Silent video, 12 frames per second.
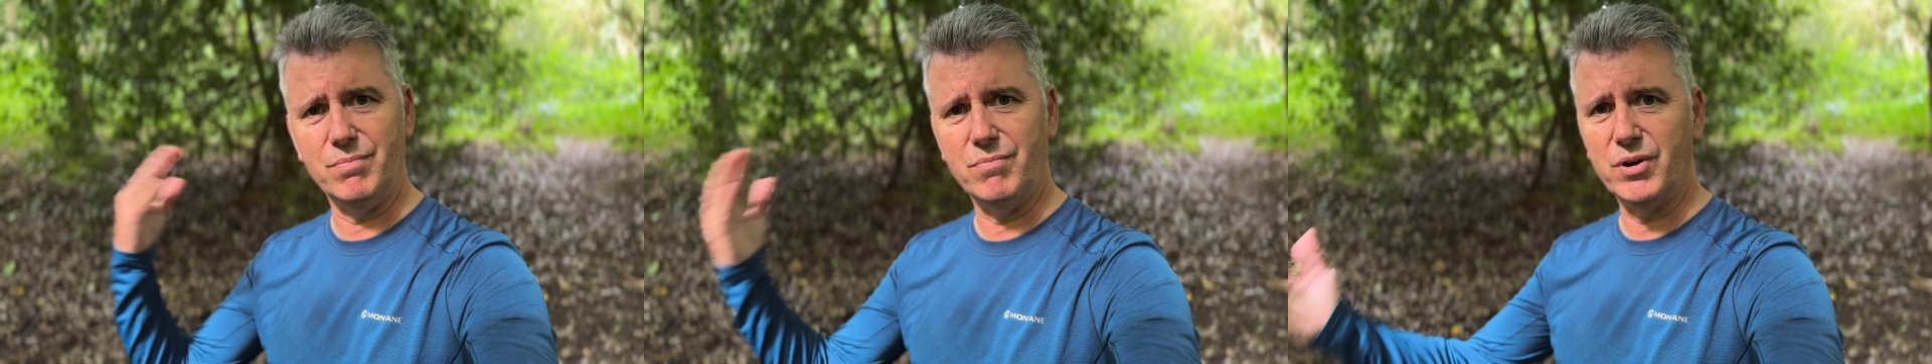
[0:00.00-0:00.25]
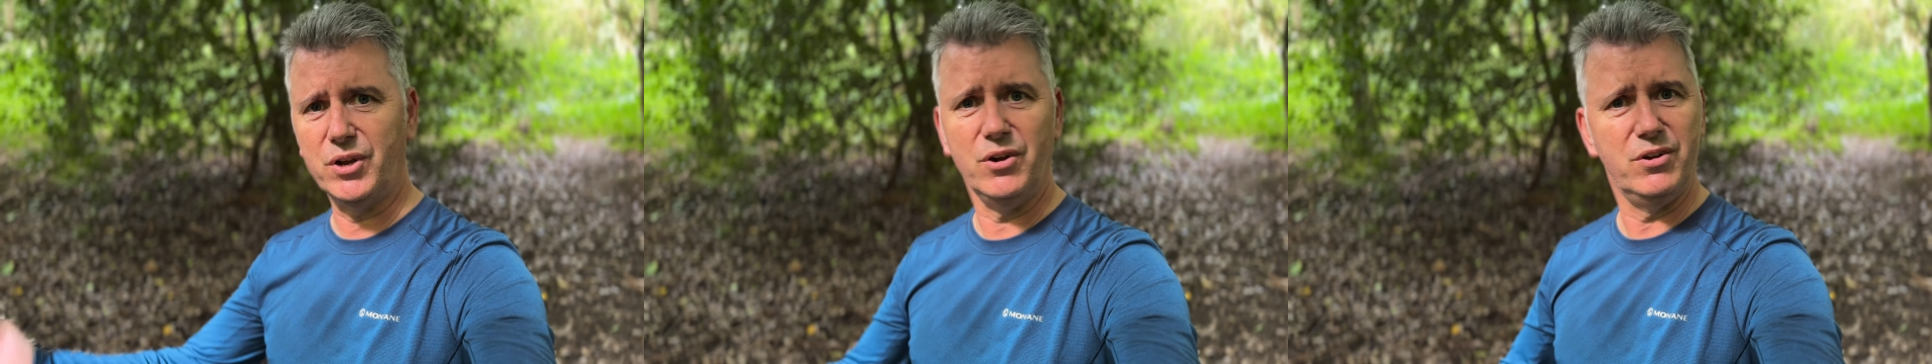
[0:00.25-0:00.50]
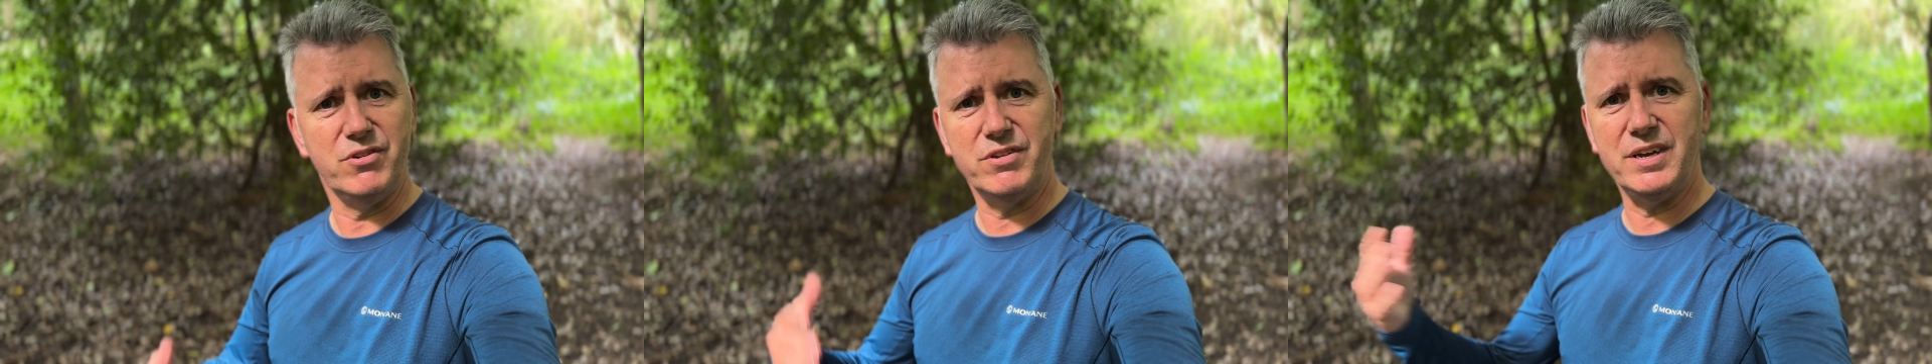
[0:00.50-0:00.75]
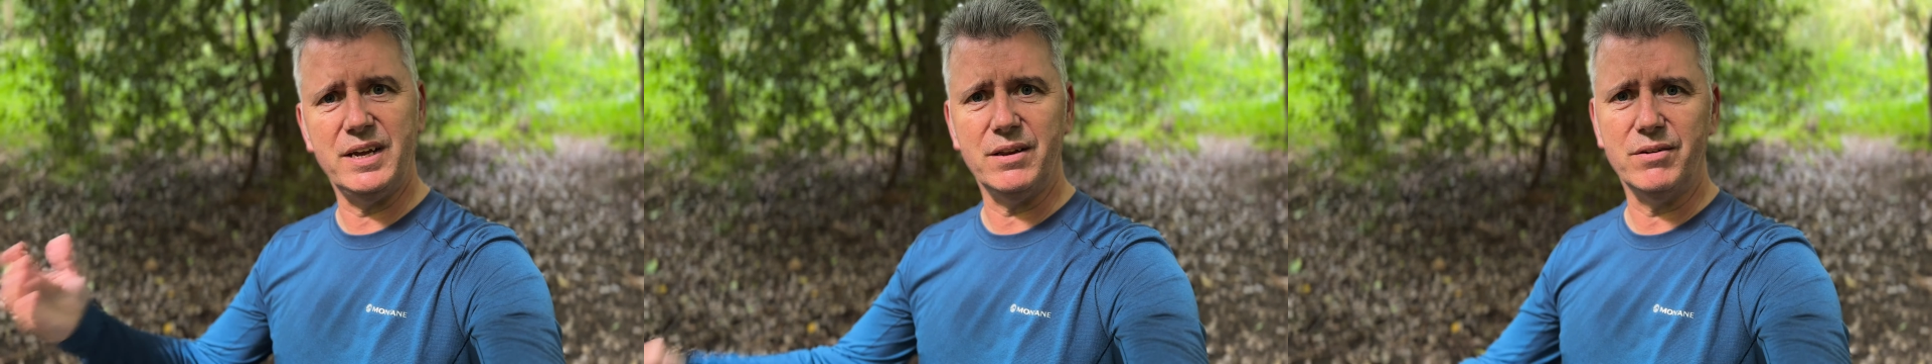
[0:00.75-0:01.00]

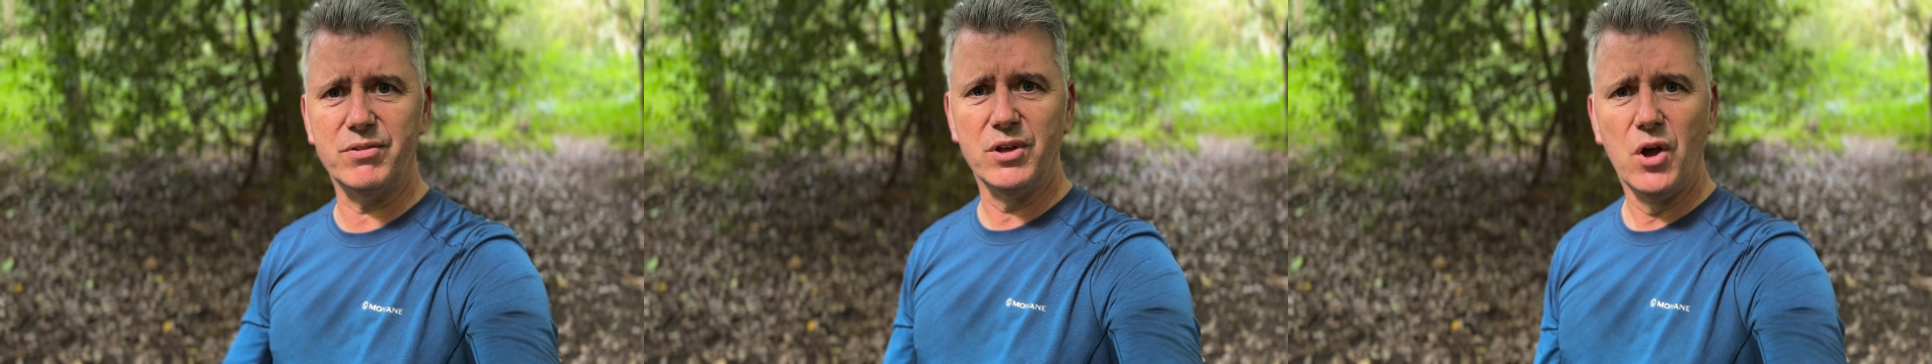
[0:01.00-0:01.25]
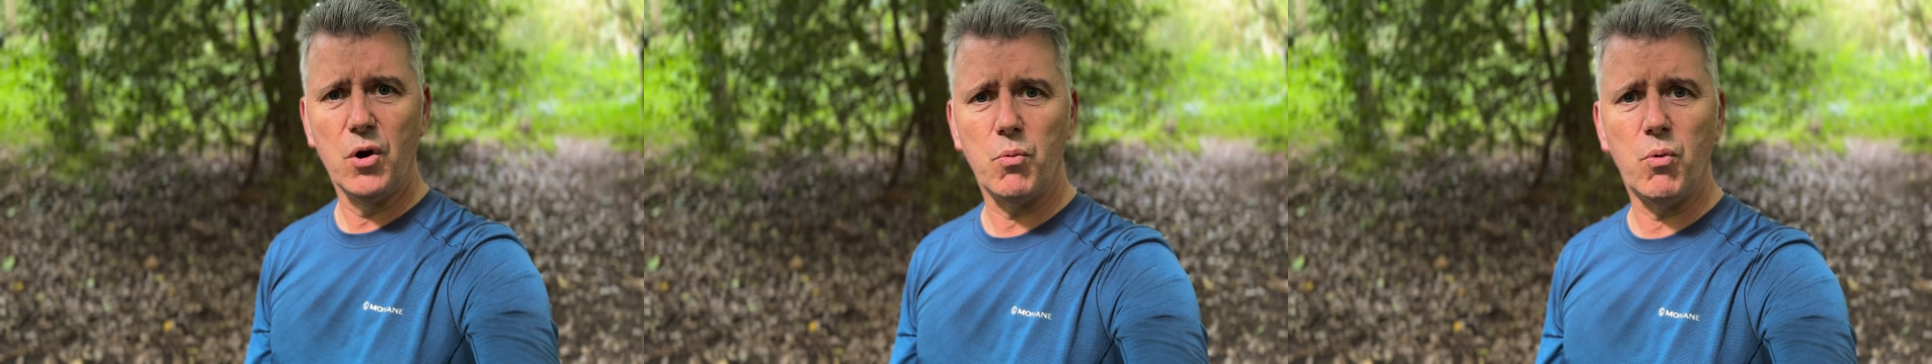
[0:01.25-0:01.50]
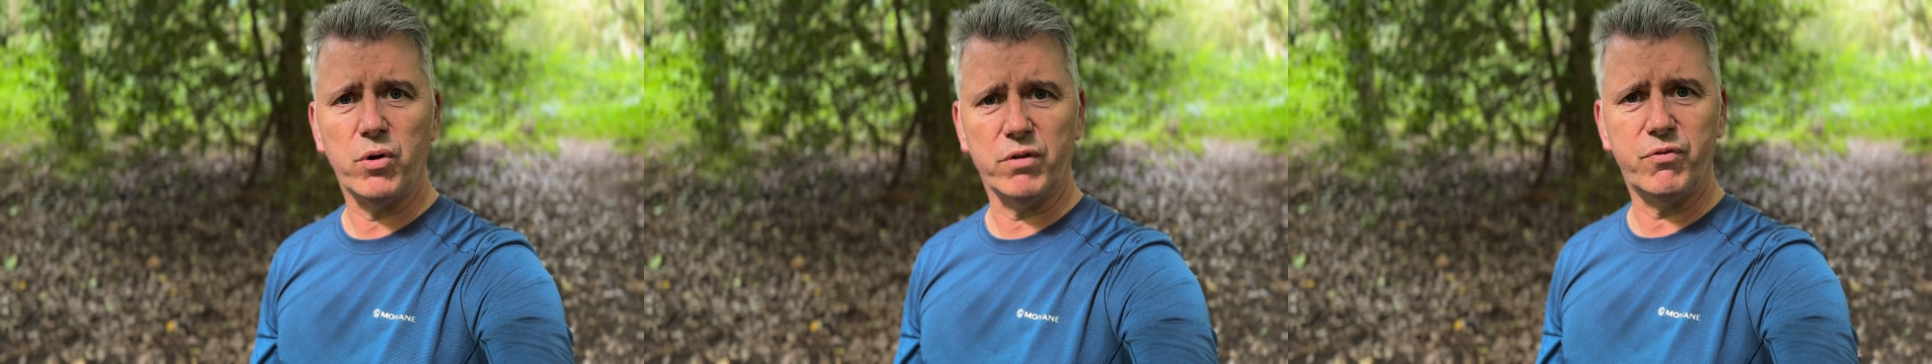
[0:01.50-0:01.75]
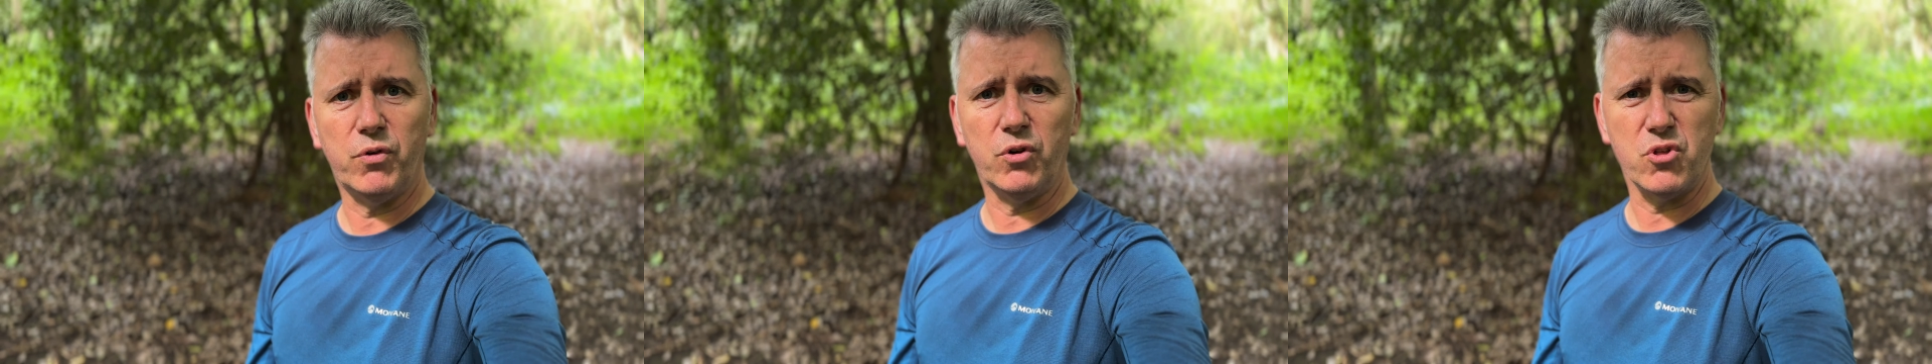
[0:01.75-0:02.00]
regurgitated
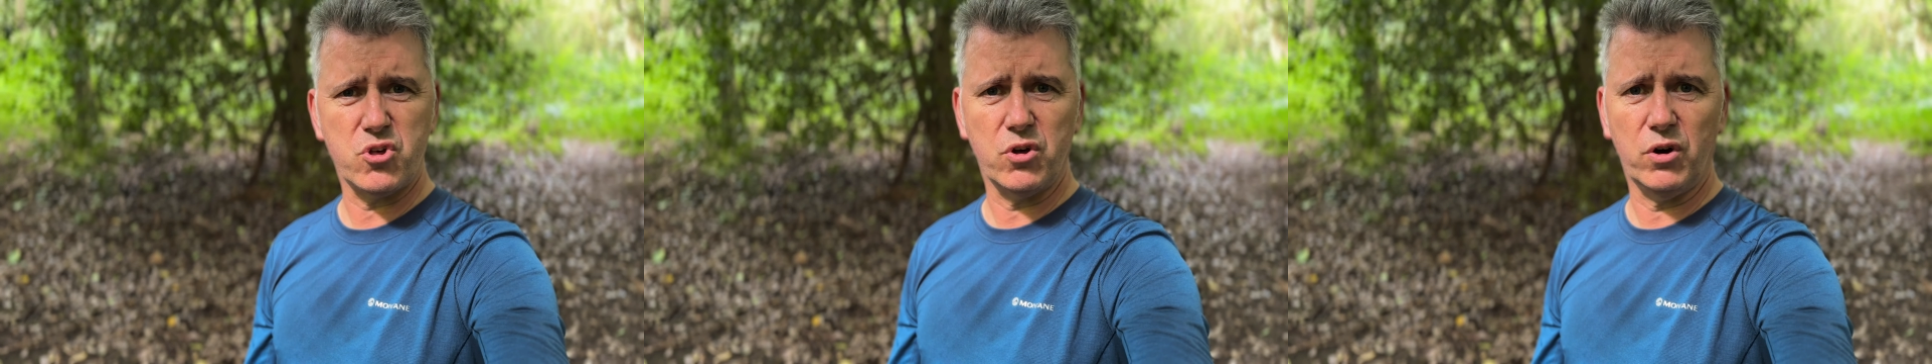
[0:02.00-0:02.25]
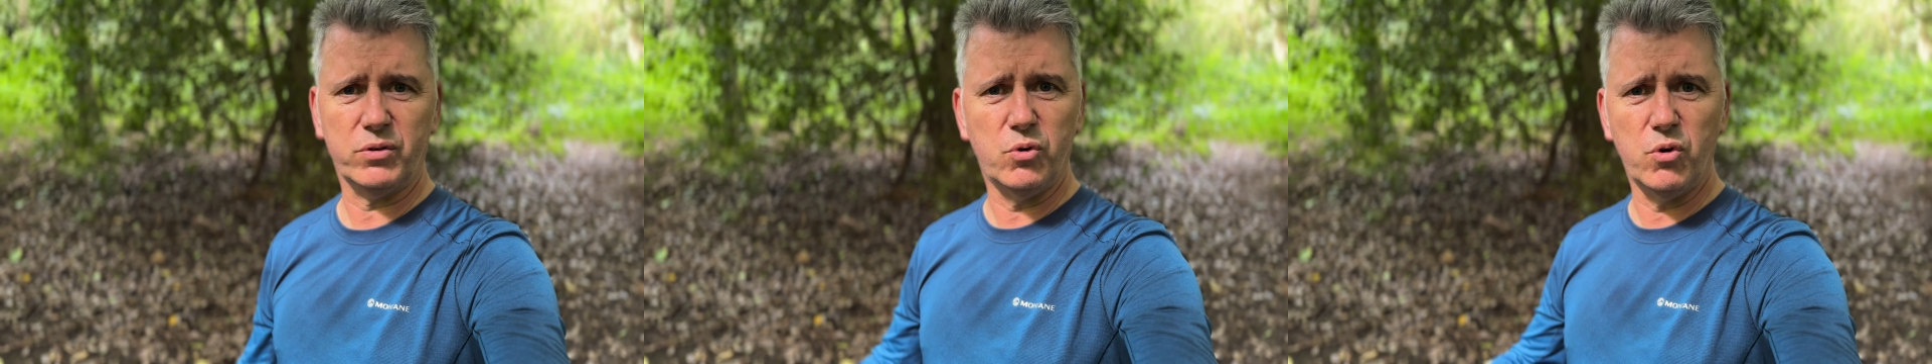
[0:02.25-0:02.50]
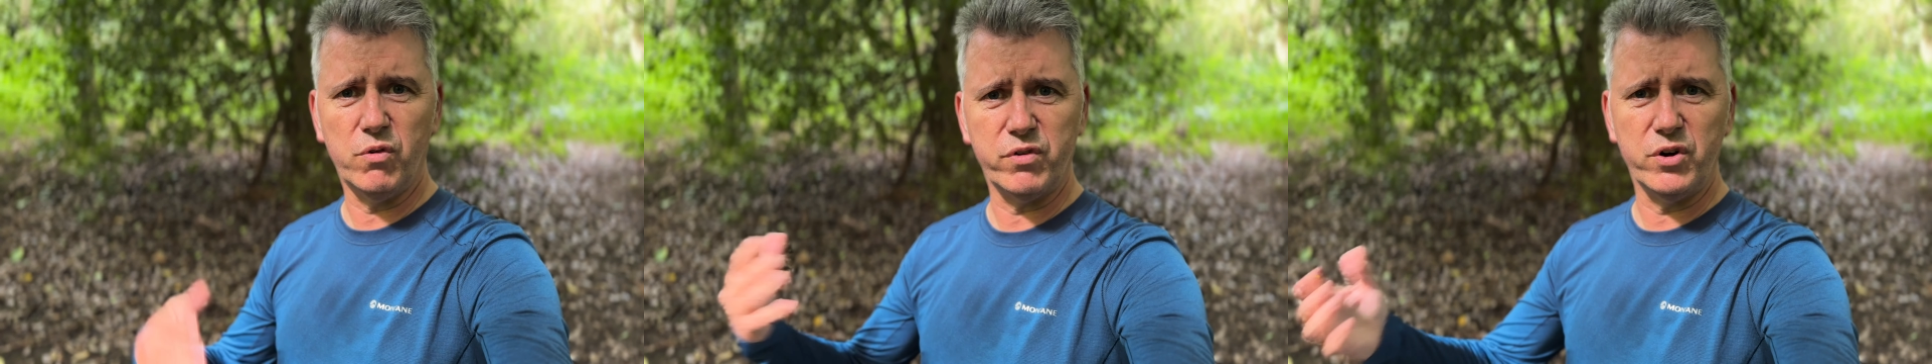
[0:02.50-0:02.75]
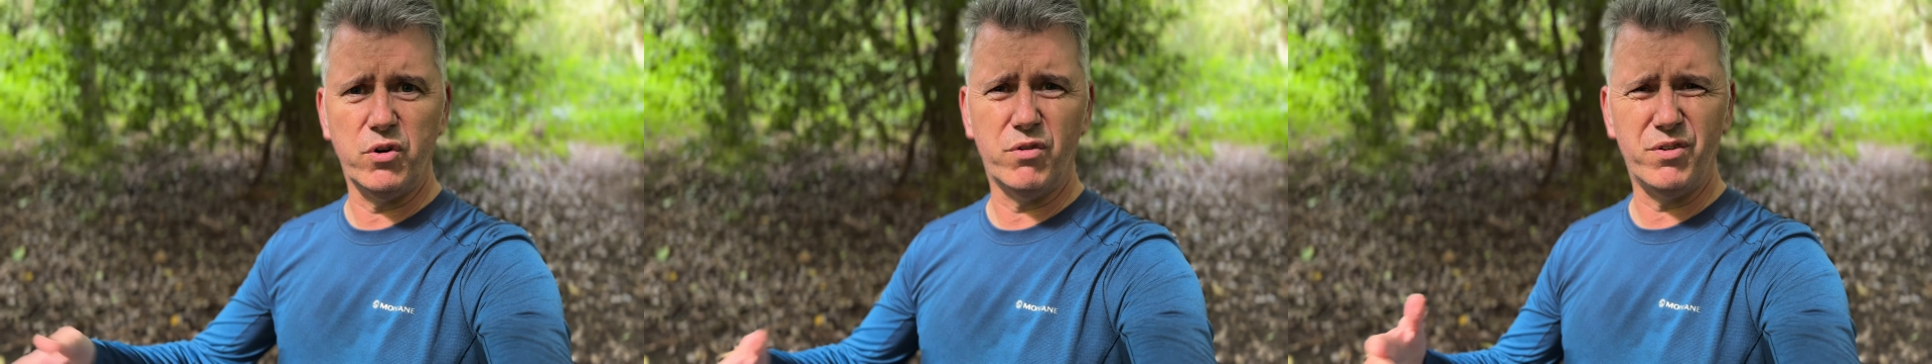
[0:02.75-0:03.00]
waterfall shot over
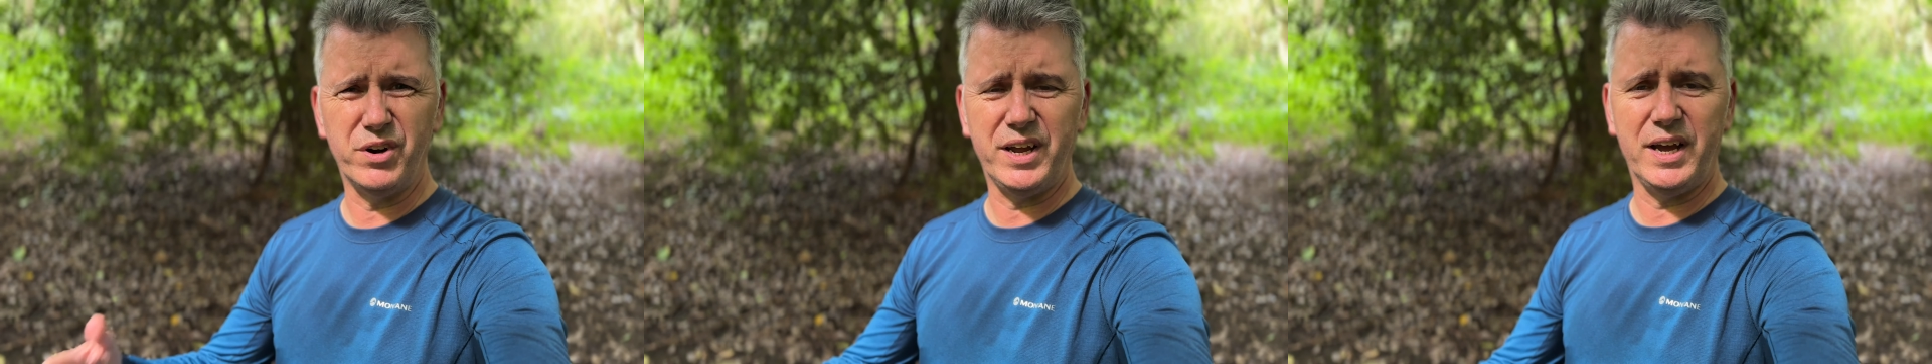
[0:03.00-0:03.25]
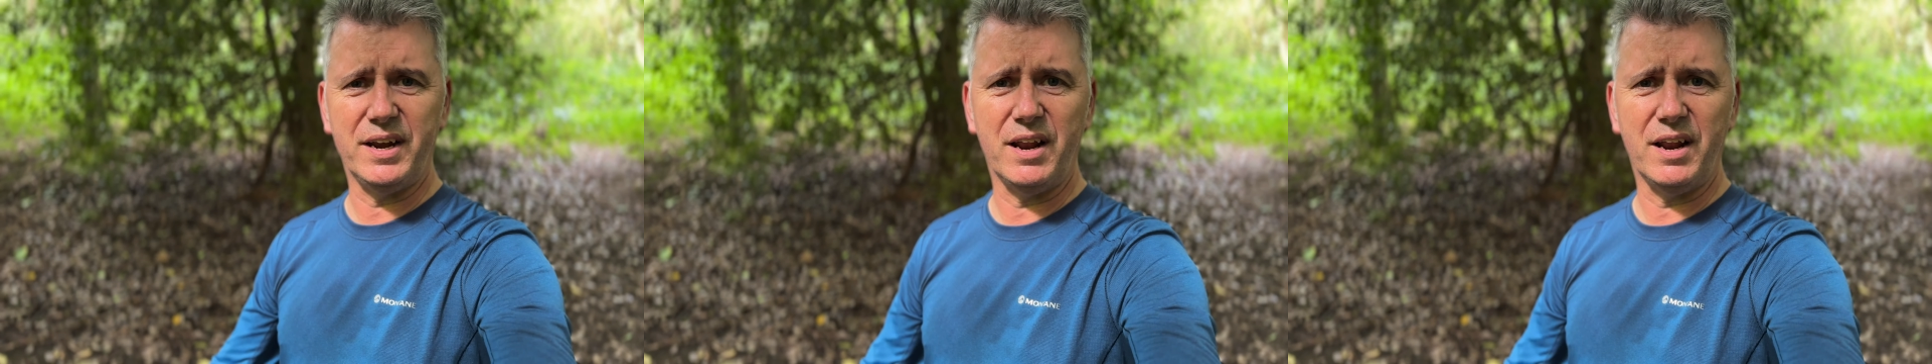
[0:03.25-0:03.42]
and over again,